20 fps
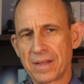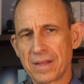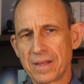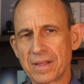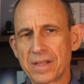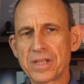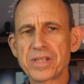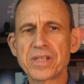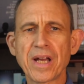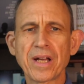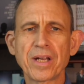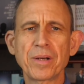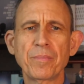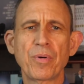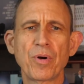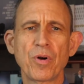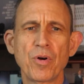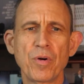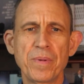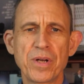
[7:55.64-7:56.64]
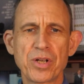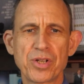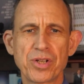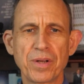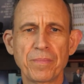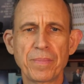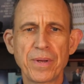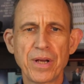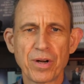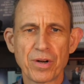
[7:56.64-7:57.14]
The second prohibition
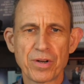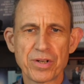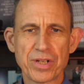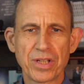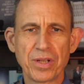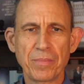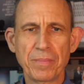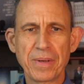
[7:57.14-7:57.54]
appears in the